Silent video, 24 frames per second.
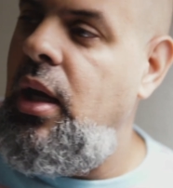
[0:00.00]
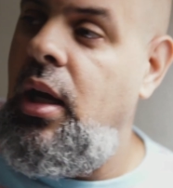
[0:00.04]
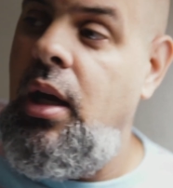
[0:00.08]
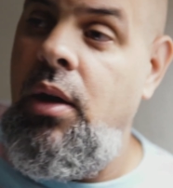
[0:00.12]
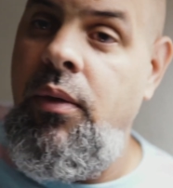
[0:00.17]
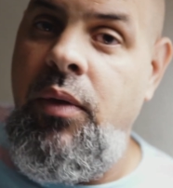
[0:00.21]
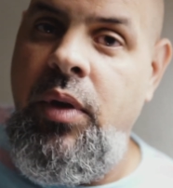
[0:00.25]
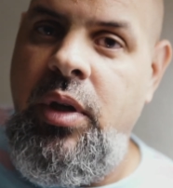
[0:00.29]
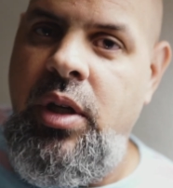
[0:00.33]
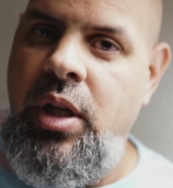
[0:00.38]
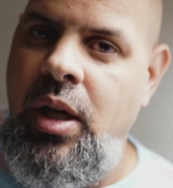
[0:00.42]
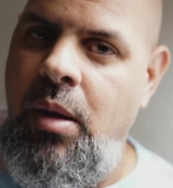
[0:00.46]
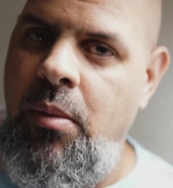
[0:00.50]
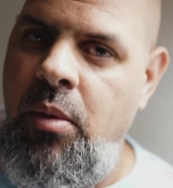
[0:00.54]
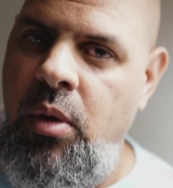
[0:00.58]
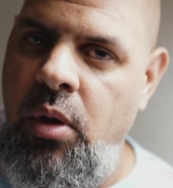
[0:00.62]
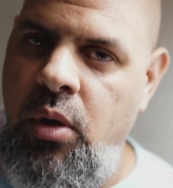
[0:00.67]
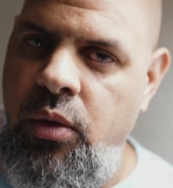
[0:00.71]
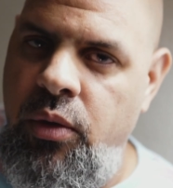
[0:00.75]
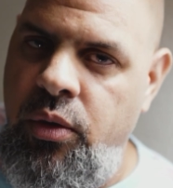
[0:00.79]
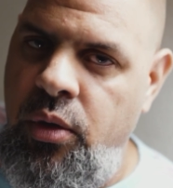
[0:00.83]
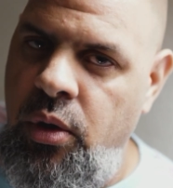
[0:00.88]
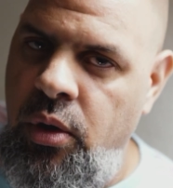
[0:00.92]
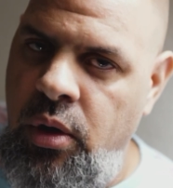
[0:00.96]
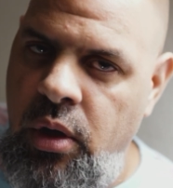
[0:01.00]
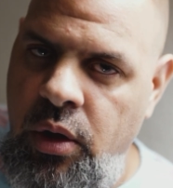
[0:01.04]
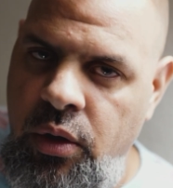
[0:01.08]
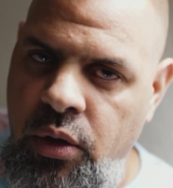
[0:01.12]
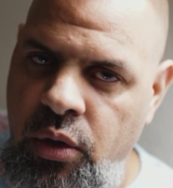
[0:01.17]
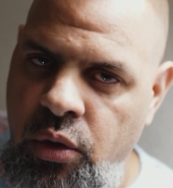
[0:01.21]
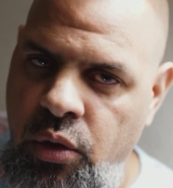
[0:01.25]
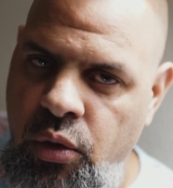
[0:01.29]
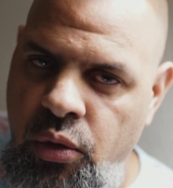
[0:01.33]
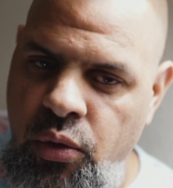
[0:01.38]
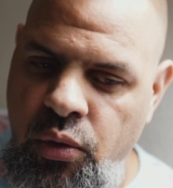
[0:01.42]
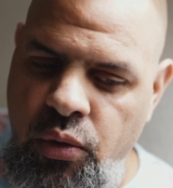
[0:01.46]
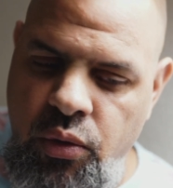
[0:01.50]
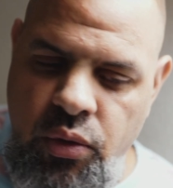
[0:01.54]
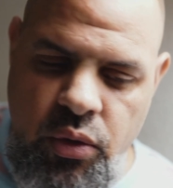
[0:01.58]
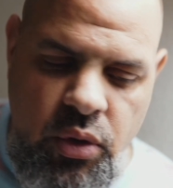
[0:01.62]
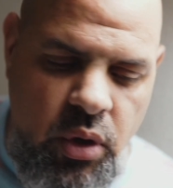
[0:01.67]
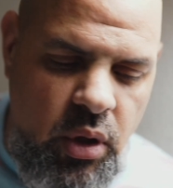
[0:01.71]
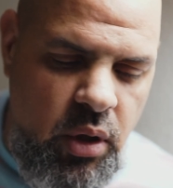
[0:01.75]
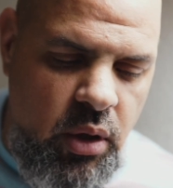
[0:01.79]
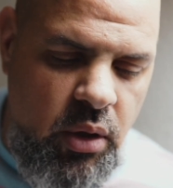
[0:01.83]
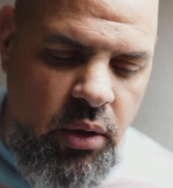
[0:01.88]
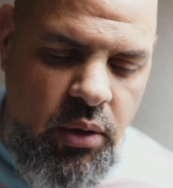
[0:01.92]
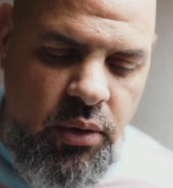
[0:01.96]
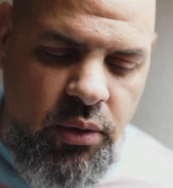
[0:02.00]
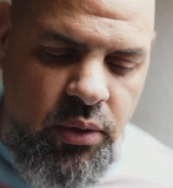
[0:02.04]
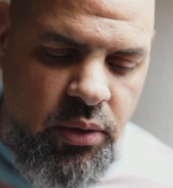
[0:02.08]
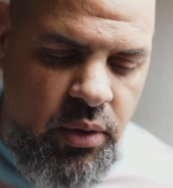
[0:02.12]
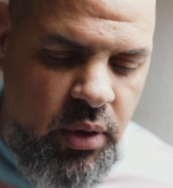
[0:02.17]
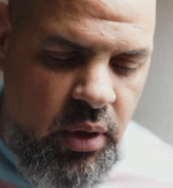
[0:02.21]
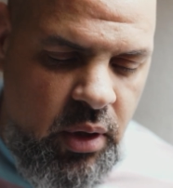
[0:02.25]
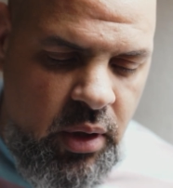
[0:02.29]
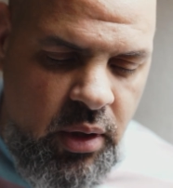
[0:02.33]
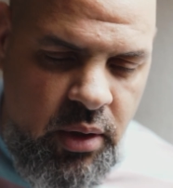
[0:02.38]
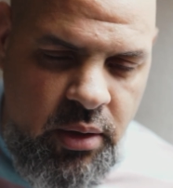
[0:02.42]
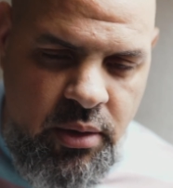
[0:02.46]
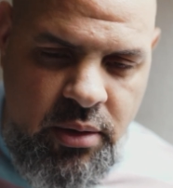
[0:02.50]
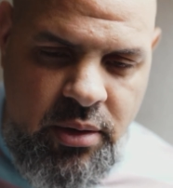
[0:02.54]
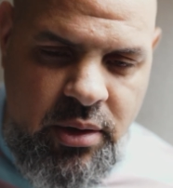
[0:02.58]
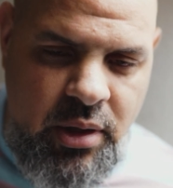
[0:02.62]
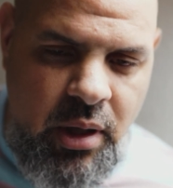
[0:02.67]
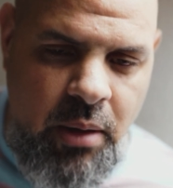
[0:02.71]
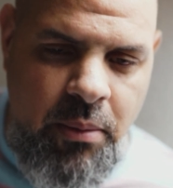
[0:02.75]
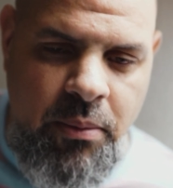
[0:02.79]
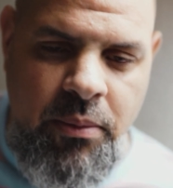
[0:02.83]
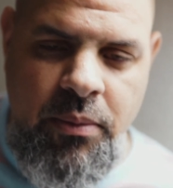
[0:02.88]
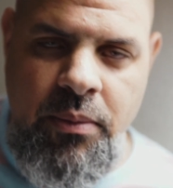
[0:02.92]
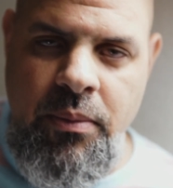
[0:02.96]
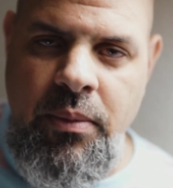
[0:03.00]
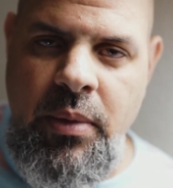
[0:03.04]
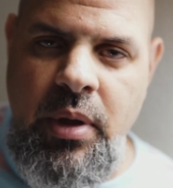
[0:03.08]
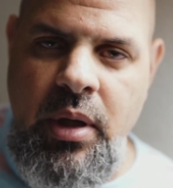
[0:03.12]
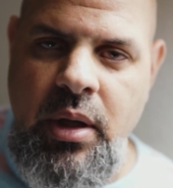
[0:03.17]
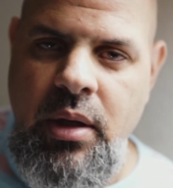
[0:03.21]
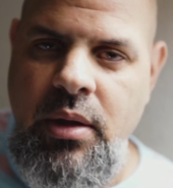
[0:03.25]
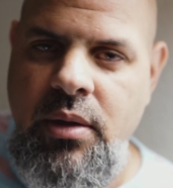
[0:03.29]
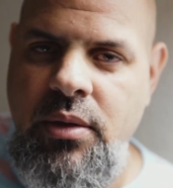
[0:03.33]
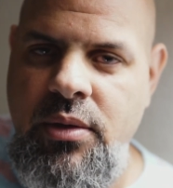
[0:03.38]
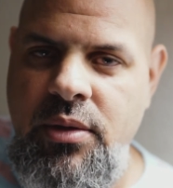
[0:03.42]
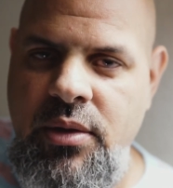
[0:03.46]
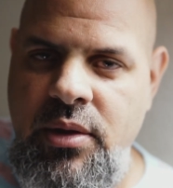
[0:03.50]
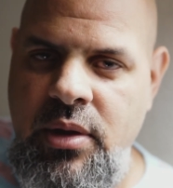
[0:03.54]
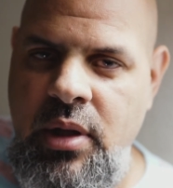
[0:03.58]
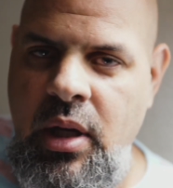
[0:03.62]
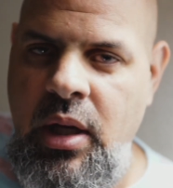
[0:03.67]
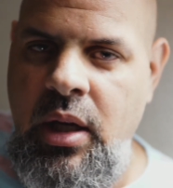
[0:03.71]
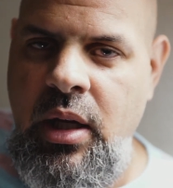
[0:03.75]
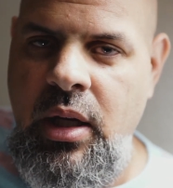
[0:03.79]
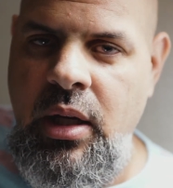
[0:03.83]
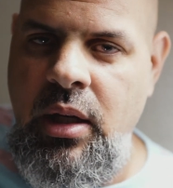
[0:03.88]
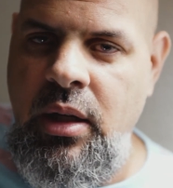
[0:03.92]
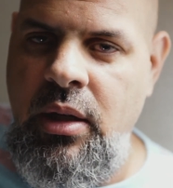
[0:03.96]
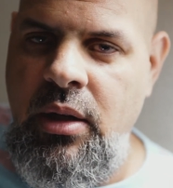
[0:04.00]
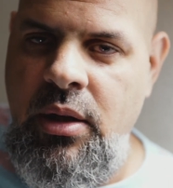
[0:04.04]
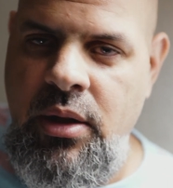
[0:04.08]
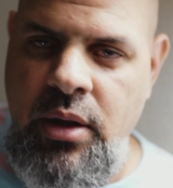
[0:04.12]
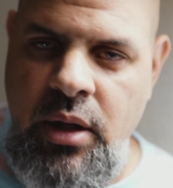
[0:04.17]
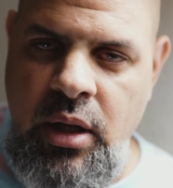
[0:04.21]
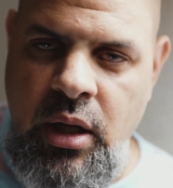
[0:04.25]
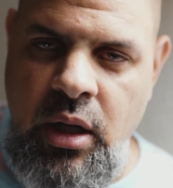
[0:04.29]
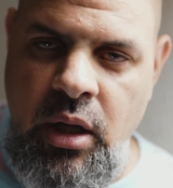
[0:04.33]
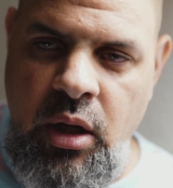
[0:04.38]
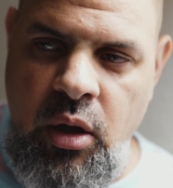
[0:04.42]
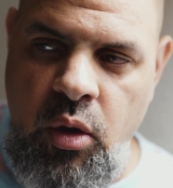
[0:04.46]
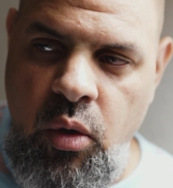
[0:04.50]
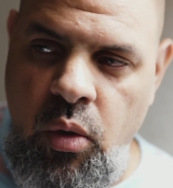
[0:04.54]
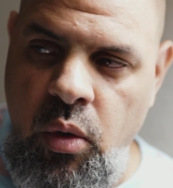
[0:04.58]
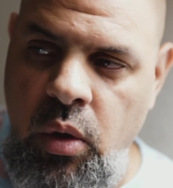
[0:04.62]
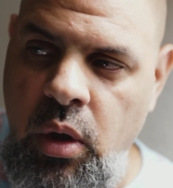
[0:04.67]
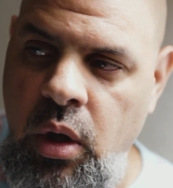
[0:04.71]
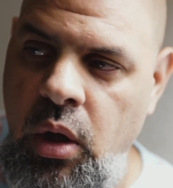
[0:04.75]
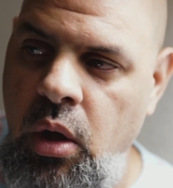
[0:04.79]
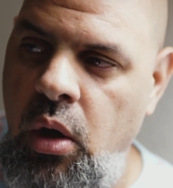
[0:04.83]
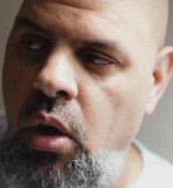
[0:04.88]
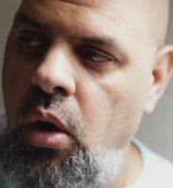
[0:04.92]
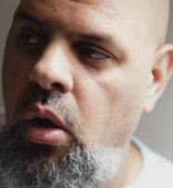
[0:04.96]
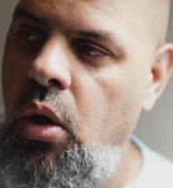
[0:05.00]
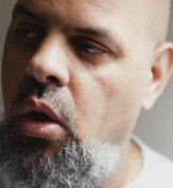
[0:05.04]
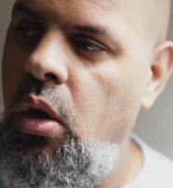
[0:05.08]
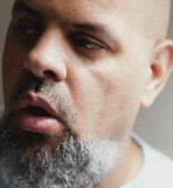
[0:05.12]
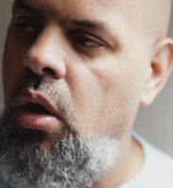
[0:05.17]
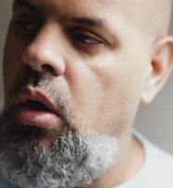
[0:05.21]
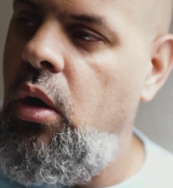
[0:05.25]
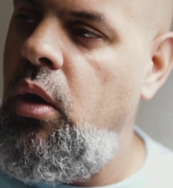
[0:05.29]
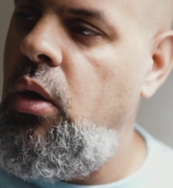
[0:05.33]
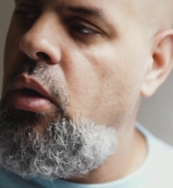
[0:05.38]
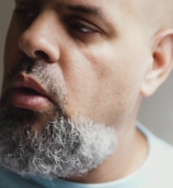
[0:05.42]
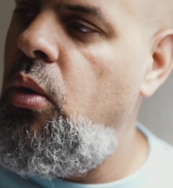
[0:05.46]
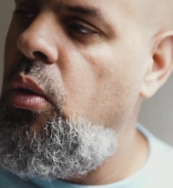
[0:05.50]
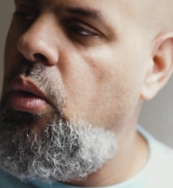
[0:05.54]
Every time I turn on the news, there's some insane thing going on.